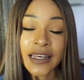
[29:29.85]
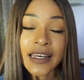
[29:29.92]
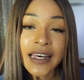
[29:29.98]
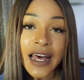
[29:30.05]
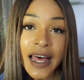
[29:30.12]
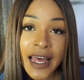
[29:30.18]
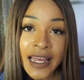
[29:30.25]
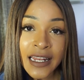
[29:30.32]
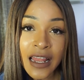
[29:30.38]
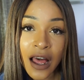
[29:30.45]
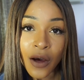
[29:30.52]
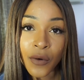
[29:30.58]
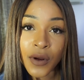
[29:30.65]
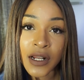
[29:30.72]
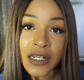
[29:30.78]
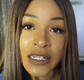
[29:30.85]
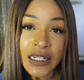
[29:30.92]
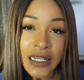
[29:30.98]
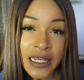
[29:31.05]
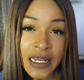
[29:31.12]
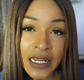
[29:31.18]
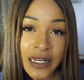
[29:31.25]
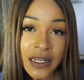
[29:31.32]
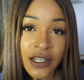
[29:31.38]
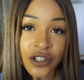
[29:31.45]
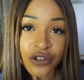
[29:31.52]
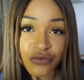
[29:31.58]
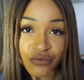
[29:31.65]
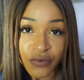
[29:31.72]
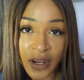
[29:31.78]
Guide our
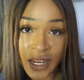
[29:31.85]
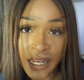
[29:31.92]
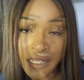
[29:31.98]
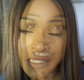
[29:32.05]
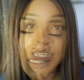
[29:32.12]
leaders right.